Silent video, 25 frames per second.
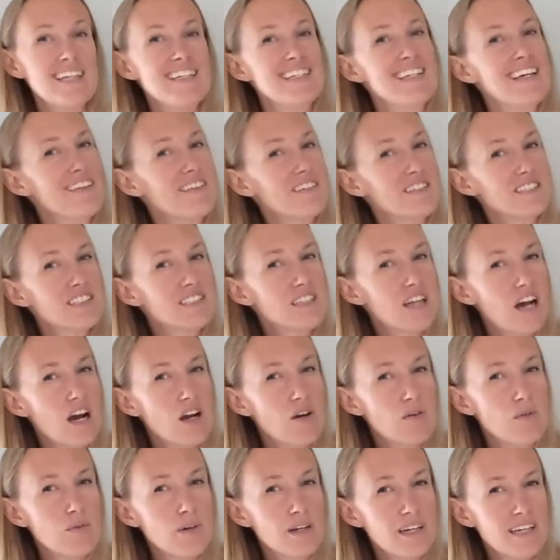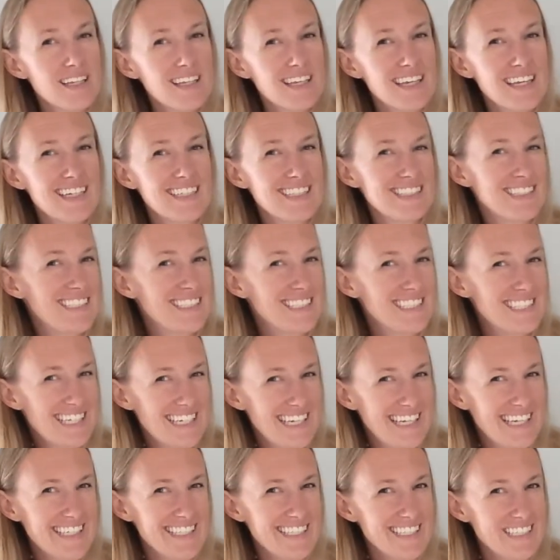Now there's not really a
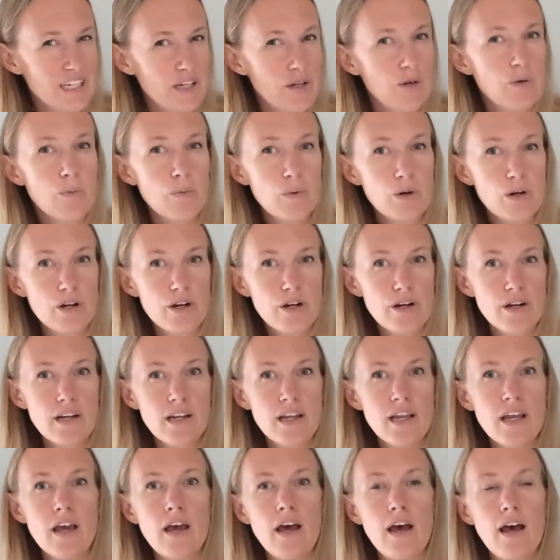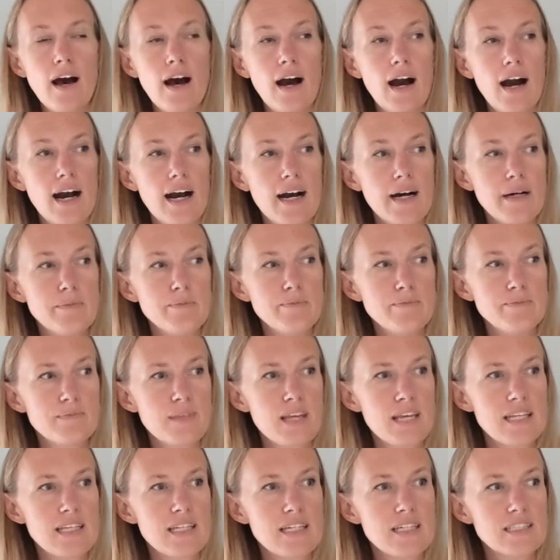didn't word. Um,
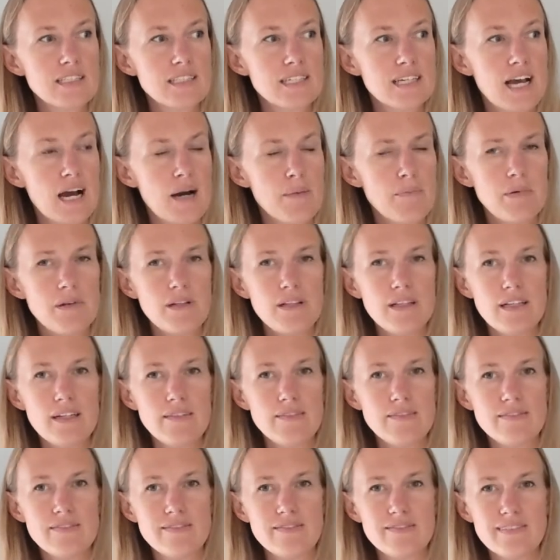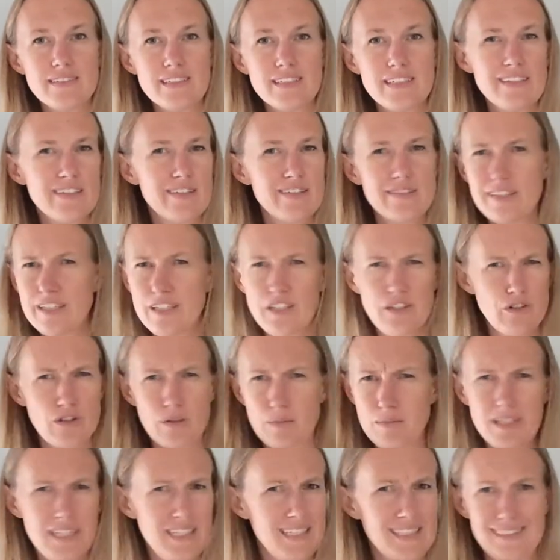there's a couple of, you know, like
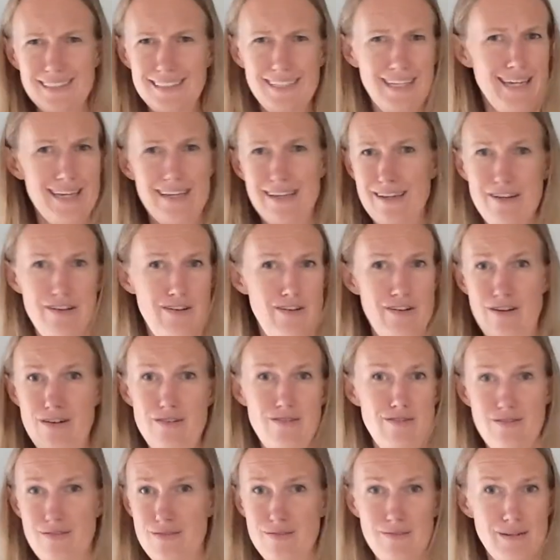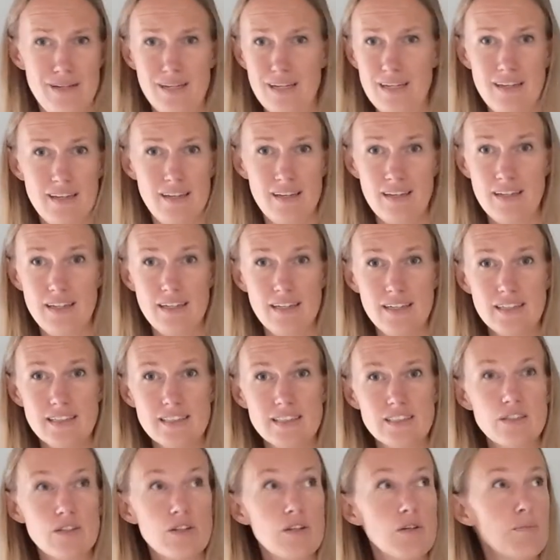normally it's like no.
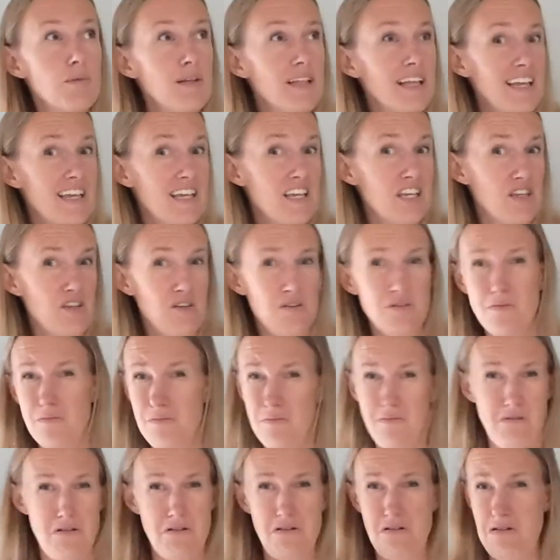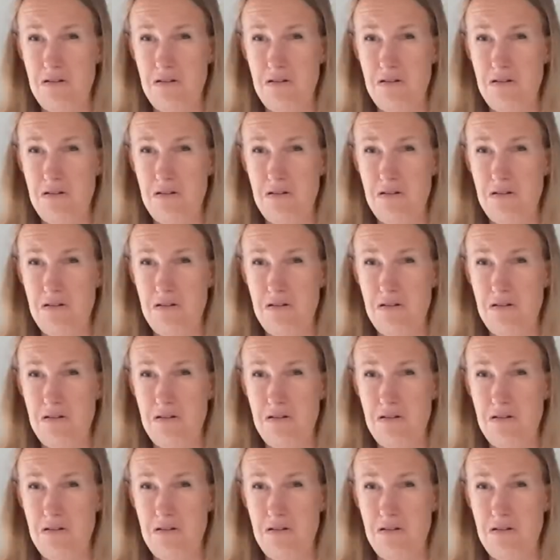So you'd be like you.